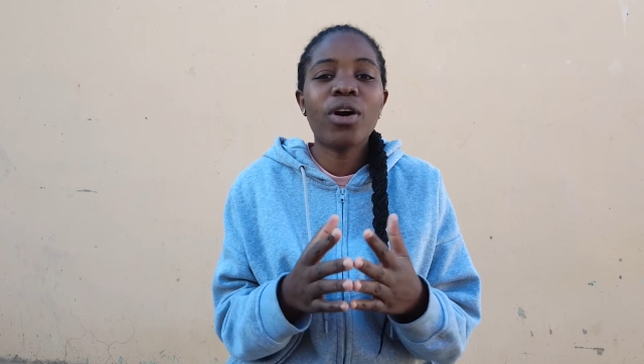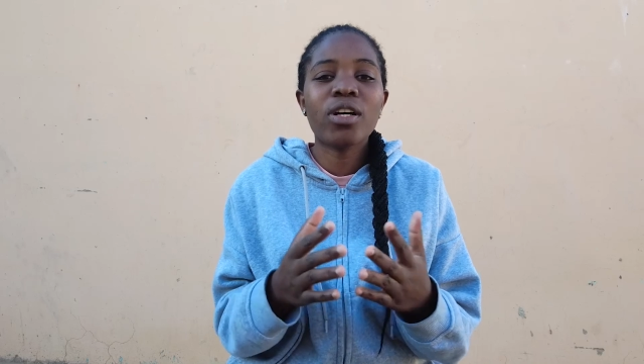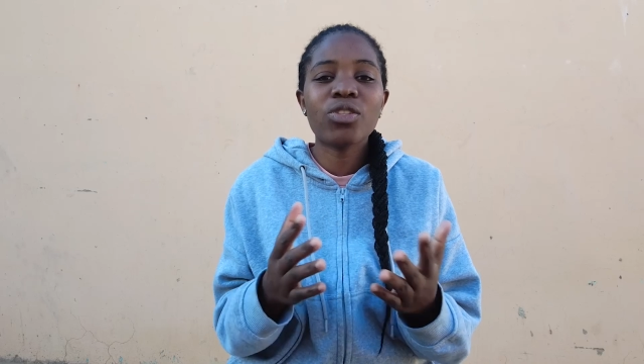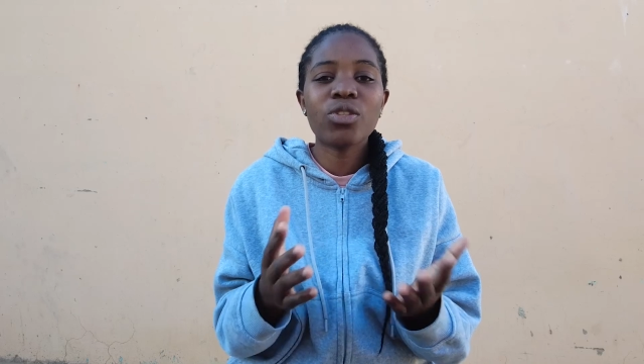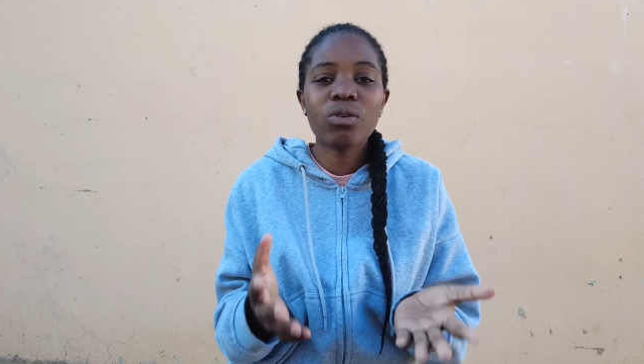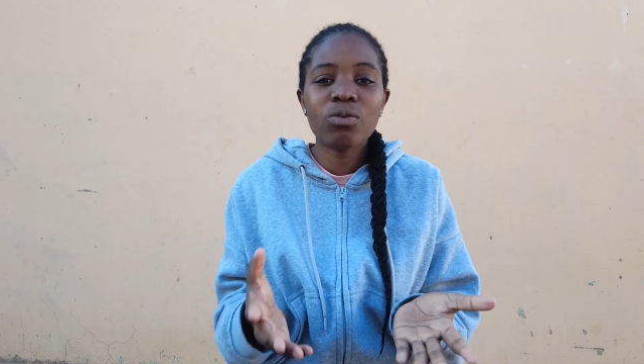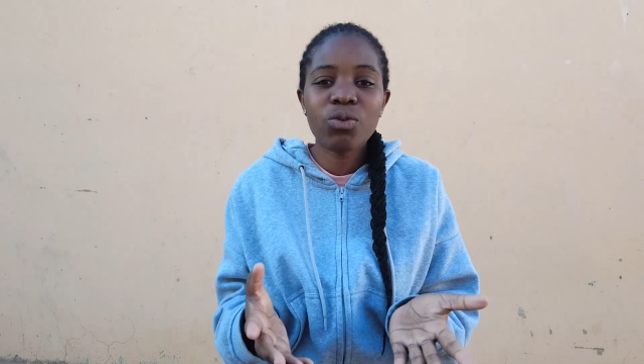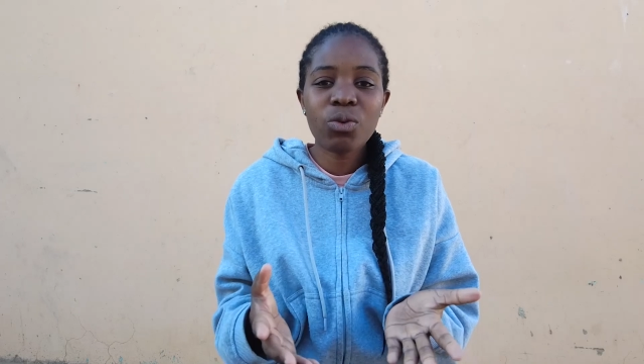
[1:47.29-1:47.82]

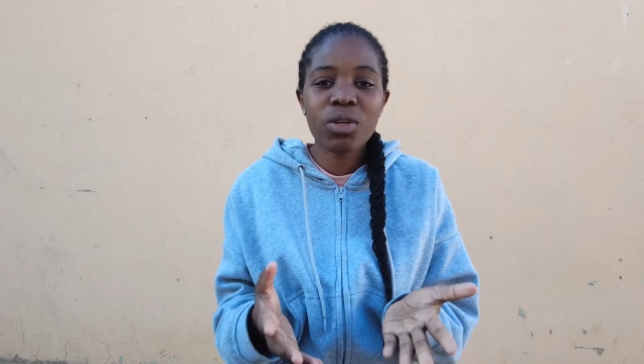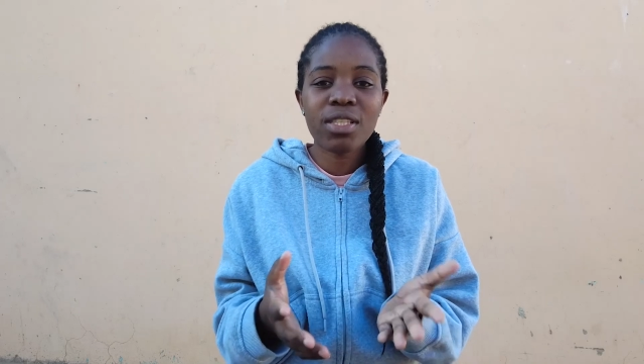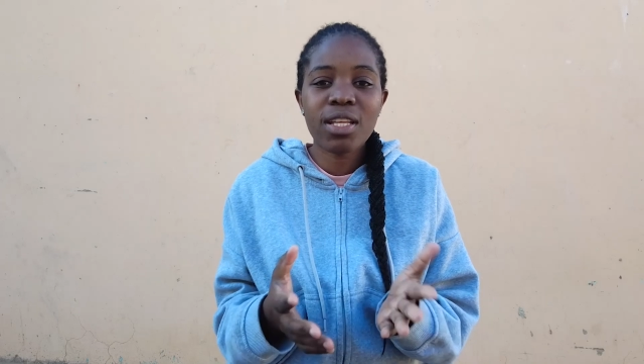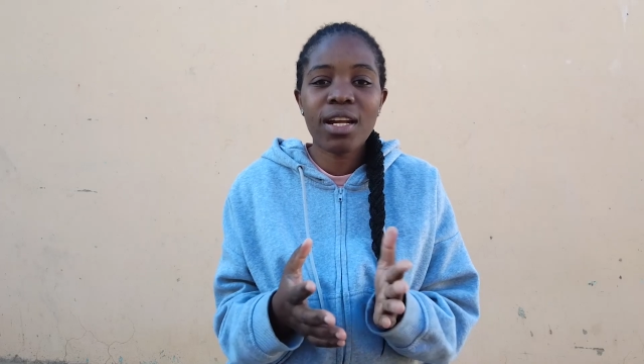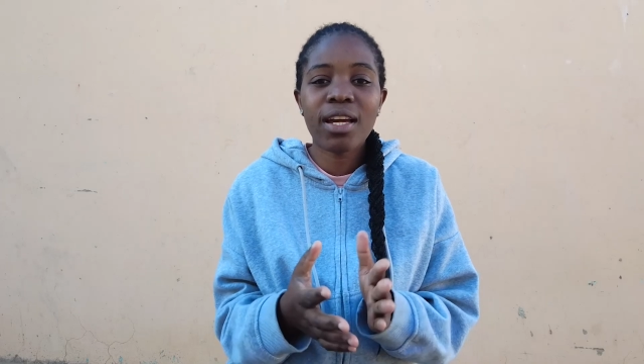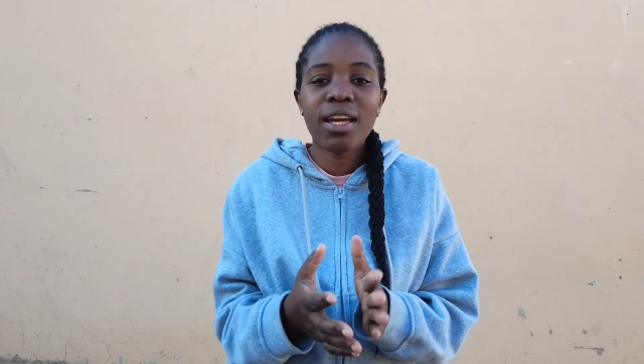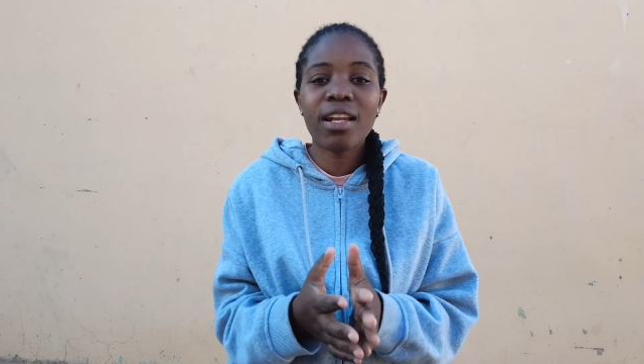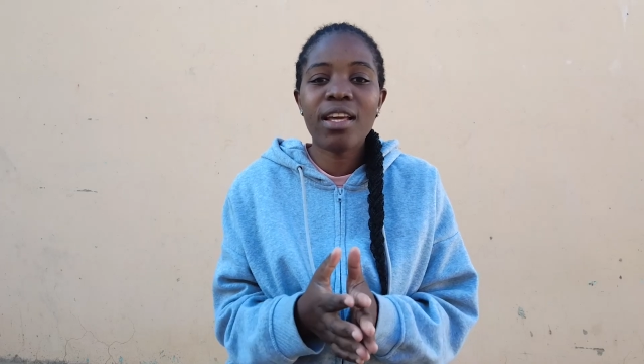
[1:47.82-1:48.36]
softwares
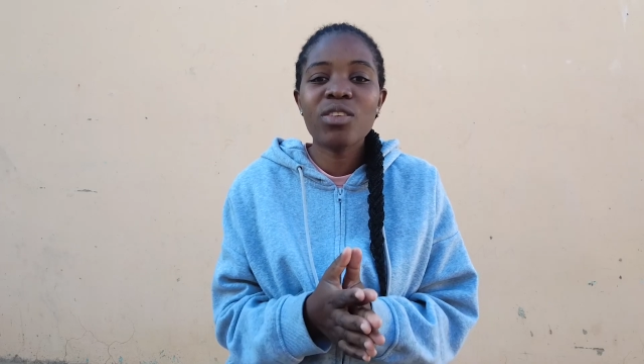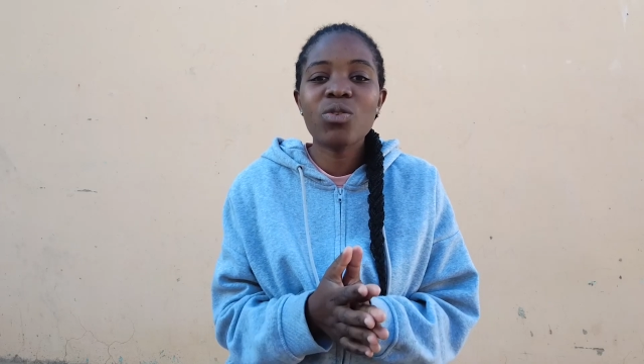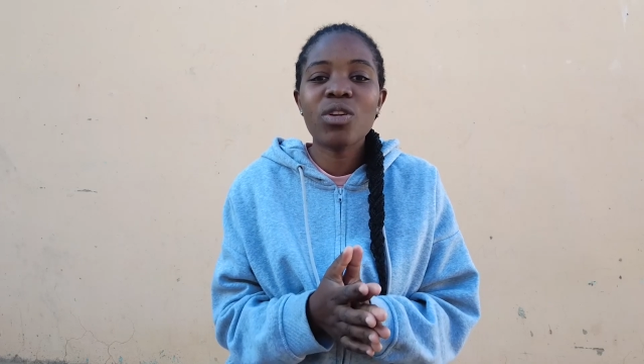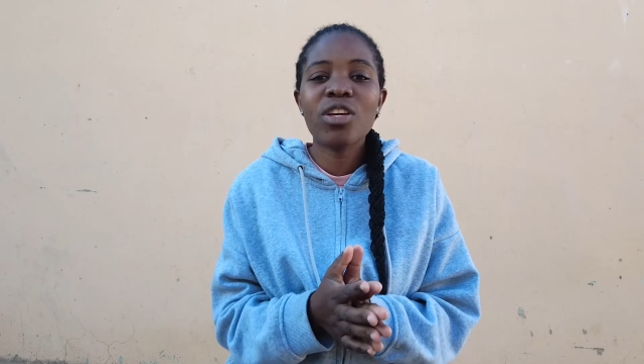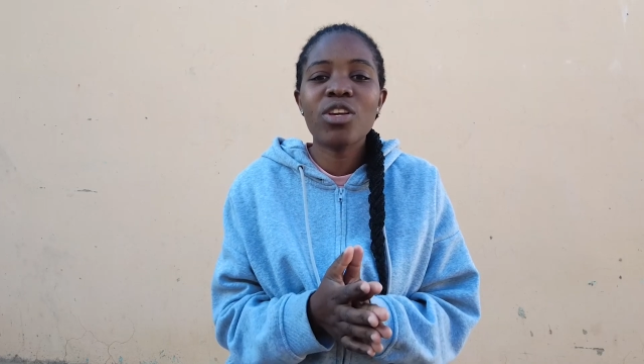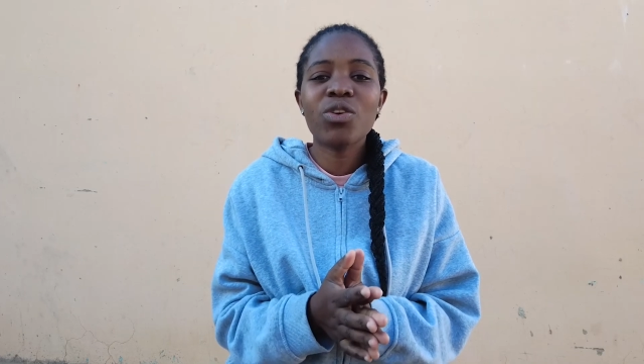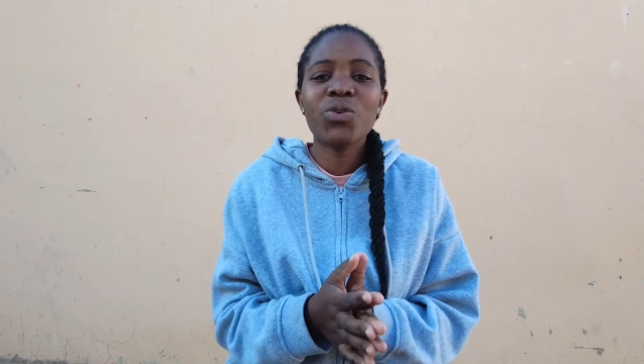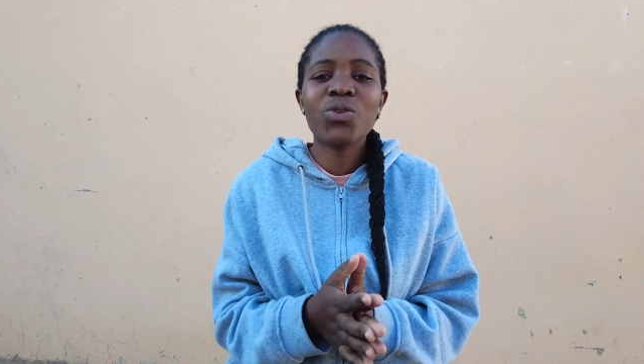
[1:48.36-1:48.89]
that I can
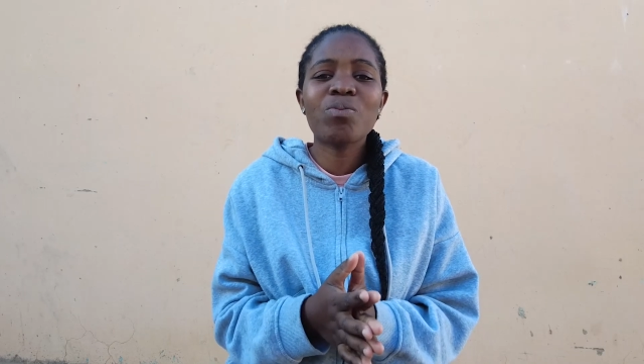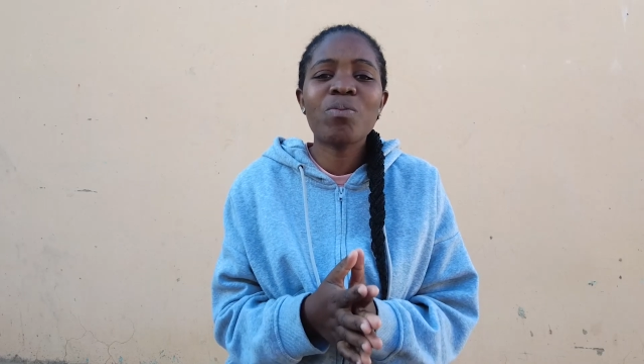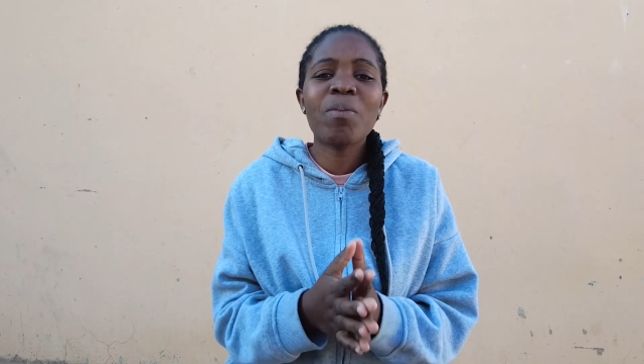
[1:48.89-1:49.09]
actually use,